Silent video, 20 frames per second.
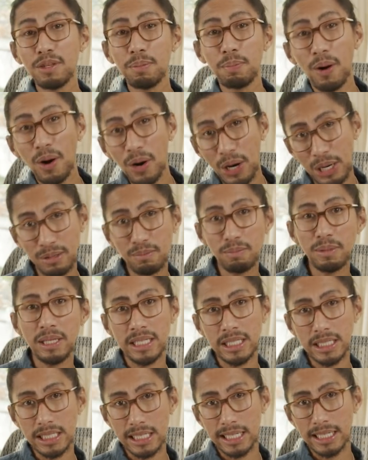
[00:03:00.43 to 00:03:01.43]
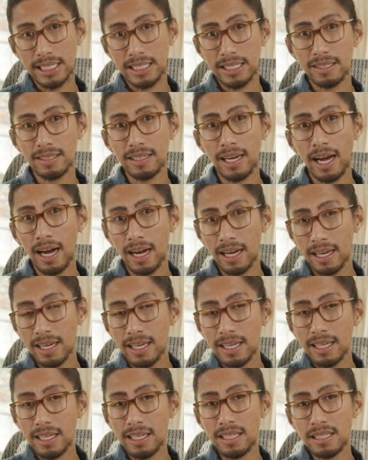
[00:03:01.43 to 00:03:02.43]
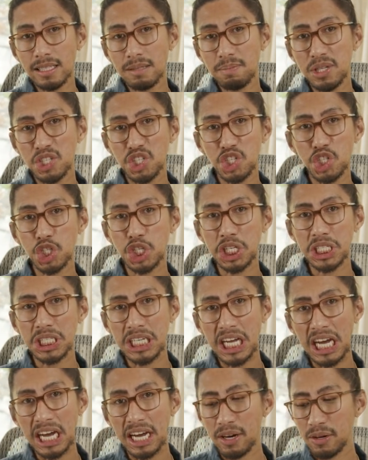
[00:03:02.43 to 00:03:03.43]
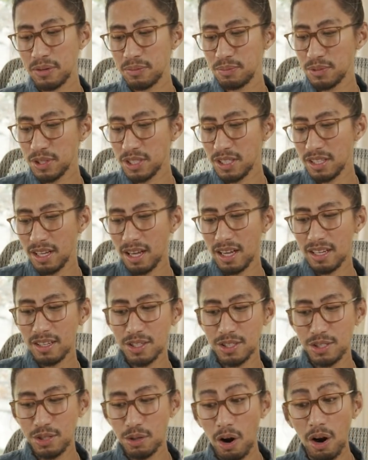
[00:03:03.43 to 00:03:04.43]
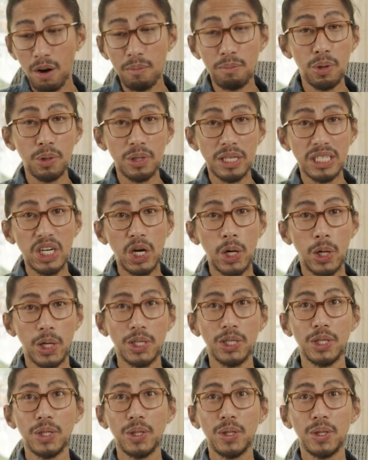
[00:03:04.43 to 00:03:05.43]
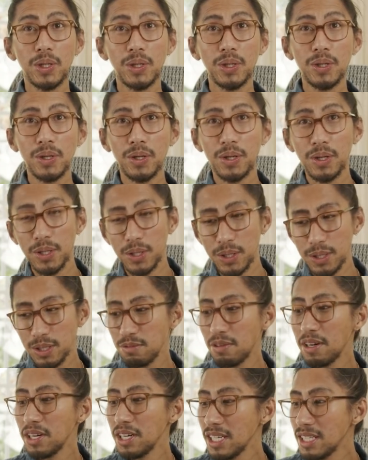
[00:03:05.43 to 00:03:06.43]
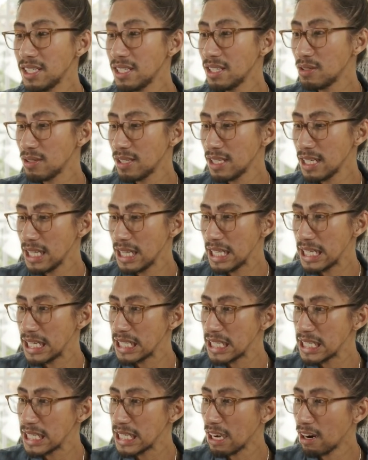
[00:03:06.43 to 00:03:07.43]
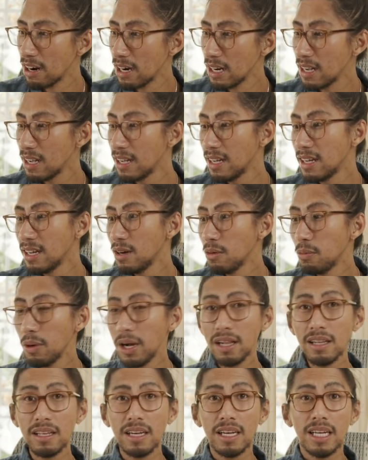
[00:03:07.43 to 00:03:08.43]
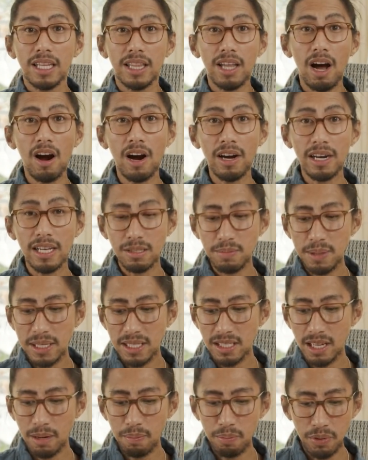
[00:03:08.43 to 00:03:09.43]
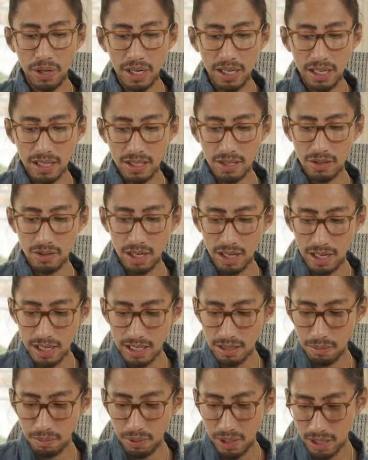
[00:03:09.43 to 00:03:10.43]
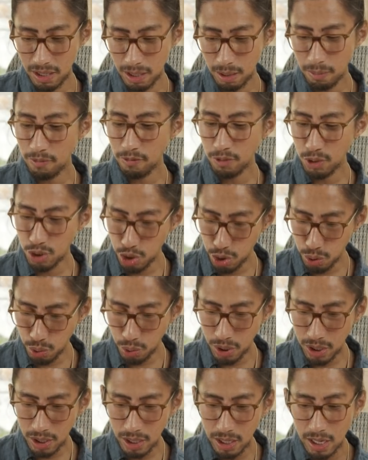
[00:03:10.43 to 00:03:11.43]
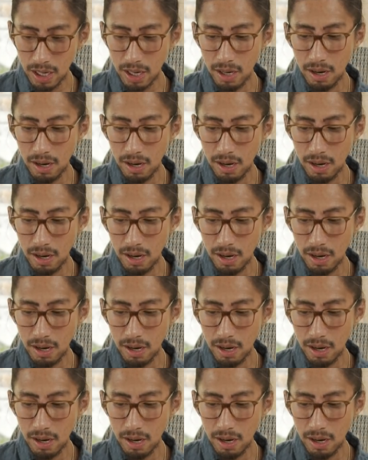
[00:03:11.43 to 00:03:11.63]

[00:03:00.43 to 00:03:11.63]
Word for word: department, okay, it's been shut down because you are broken heart, okay? It's very easy to see this heart. Well, the heart has been separated, so there is a breakup for sure.